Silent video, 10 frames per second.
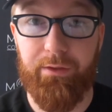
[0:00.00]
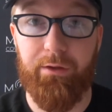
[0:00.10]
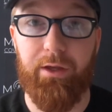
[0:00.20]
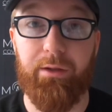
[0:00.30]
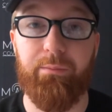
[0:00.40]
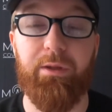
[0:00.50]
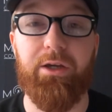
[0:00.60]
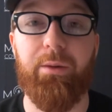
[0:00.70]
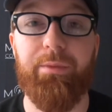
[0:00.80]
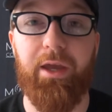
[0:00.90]
and
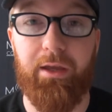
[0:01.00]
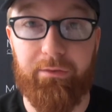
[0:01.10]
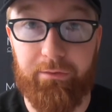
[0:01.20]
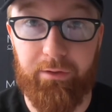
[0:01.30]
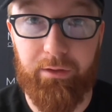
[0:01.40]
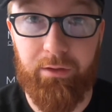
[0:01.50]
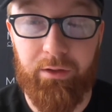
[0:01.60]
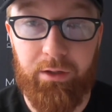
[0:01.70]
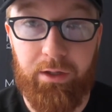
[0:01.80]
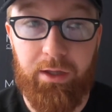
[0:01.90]
become the 8th seed,
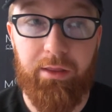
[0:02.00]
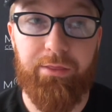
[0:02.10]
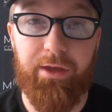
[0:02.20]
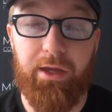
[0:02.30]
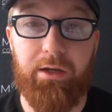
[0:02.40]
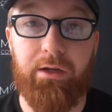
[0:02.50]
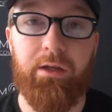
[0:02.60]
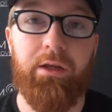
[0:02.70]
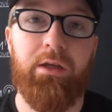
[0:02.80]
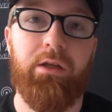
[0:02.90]
then
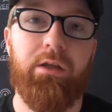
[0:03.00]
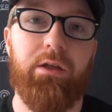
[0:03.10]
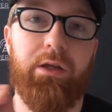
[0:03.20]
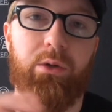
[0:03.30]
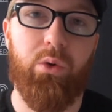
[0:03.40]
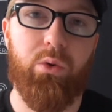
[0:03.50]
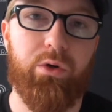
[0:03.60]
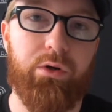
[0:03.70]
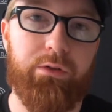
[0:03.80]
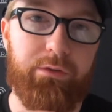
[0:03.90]
in
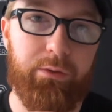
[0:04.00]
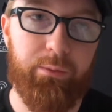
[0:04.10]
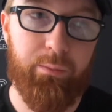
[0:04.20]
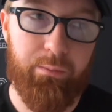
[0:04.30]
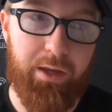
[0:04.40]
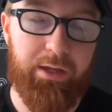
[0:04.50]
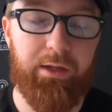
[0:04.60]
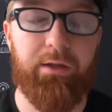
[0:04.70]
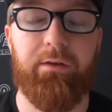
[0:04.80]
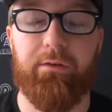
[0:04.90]
order to make
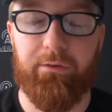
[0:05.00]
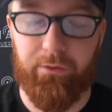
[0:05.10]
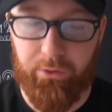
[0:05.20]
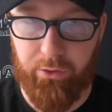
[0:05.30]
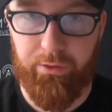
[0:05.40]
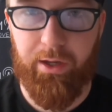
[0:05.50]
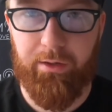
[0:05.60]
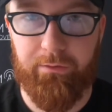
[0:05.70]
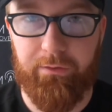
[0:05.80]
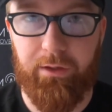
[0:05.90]
it and secure the
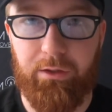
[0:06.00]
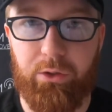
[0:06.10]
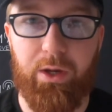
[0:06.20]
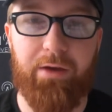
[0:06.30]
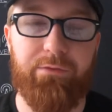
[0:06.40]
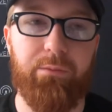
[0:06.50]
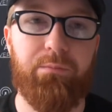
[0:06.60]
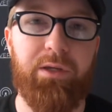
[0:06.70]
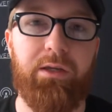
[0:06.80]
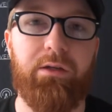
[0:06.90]
8th seed, you have to
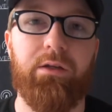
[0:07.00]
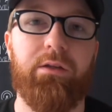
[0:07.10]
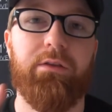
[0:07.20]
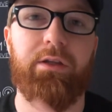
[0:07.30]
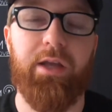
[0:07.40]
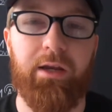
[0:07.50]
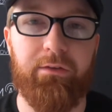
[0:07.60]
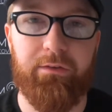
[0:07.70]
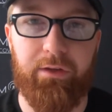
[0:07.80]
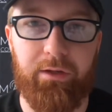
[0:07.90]
beat the 9th
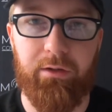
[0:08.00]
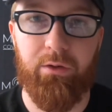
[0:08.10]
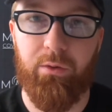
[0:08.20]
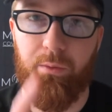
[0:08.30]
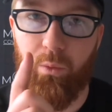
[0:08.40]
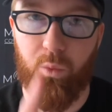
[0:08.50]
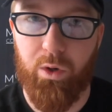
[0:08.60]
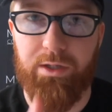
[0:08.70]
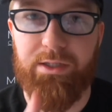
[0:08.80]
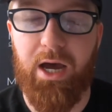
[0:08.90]
seed
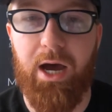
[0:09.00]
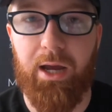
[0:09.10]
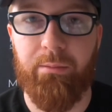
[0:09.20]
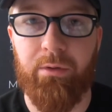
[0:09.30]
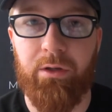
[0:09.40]
1 time.